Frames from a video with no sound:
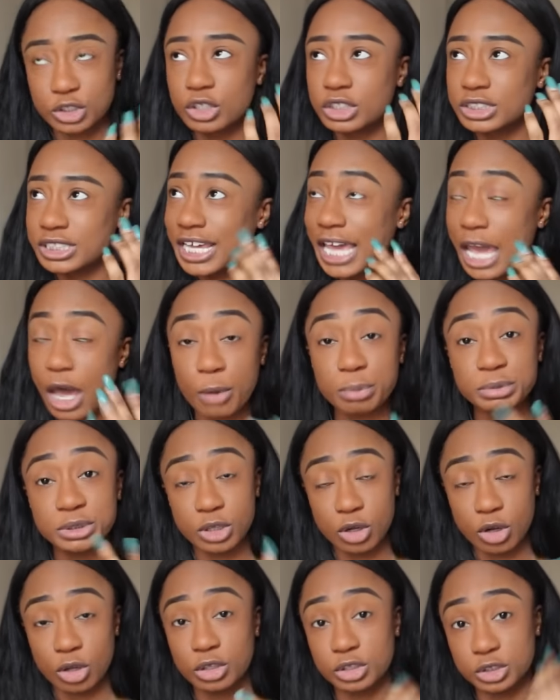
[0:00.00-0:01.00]
because it helps
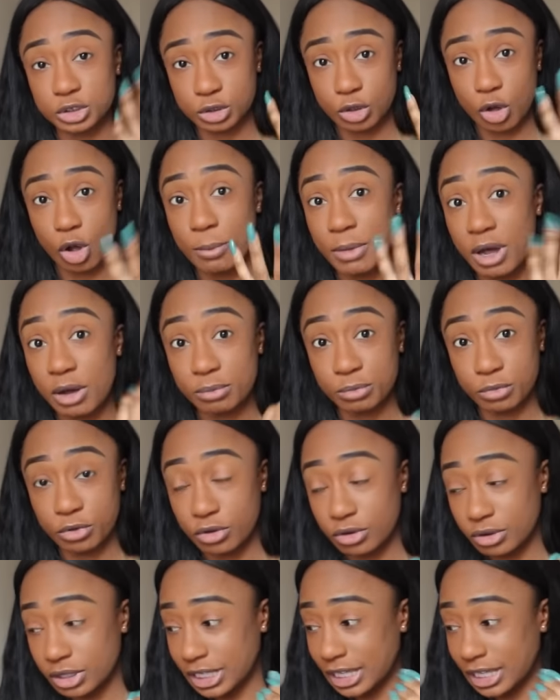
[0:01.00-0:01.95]
the colors to come out more.